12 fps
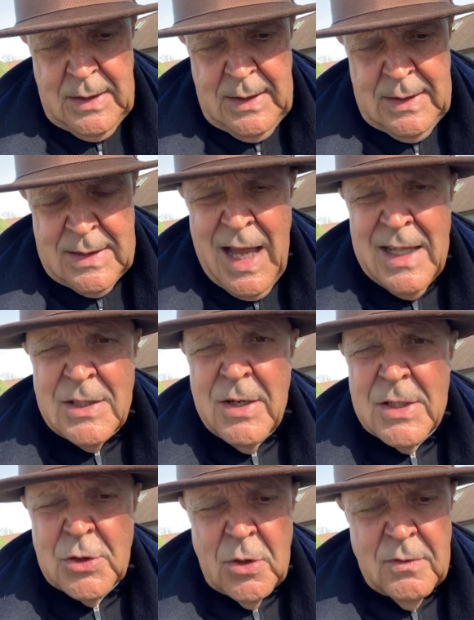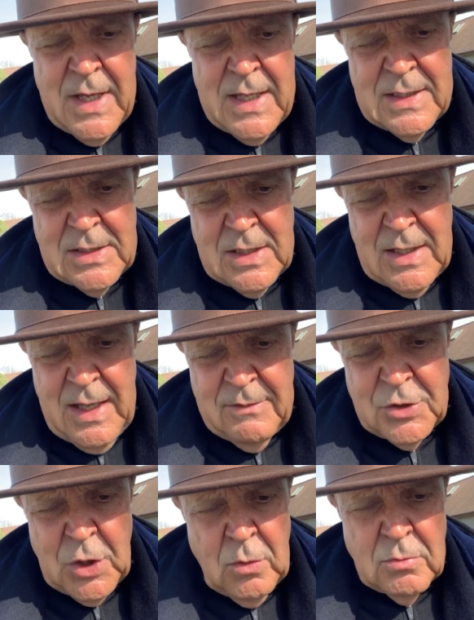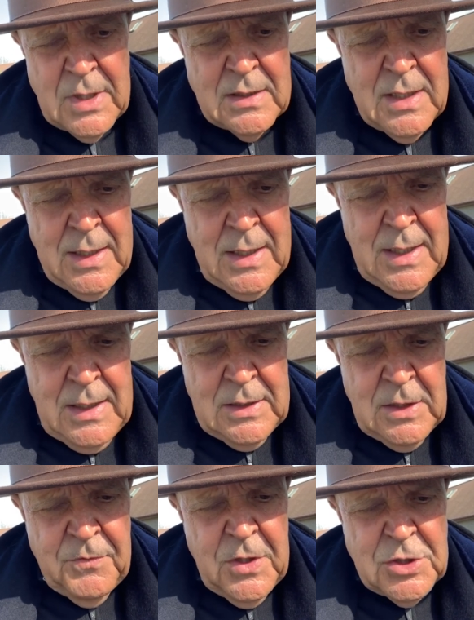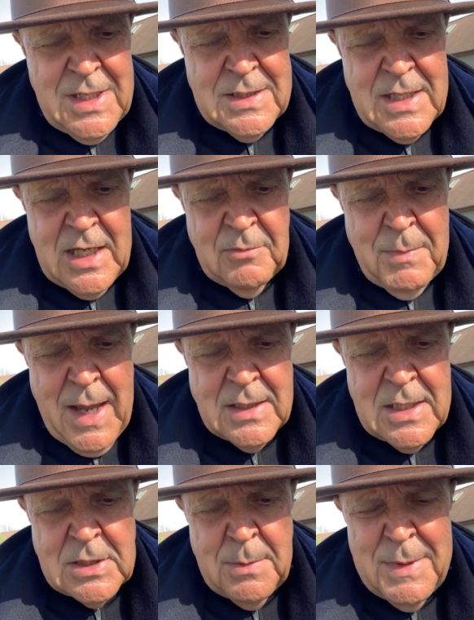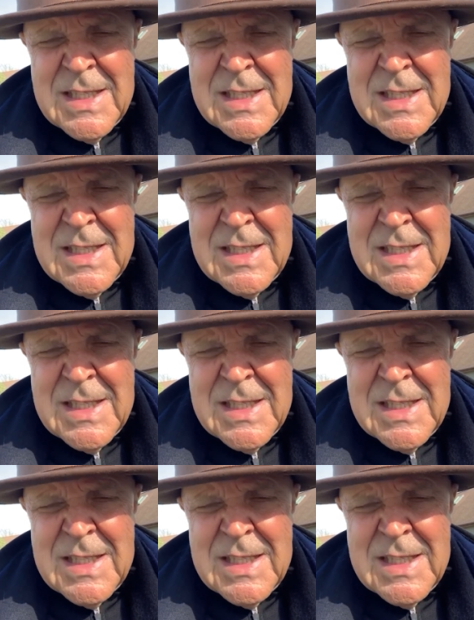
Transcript: Dietary surveys have shown that deficient intake of magnesium is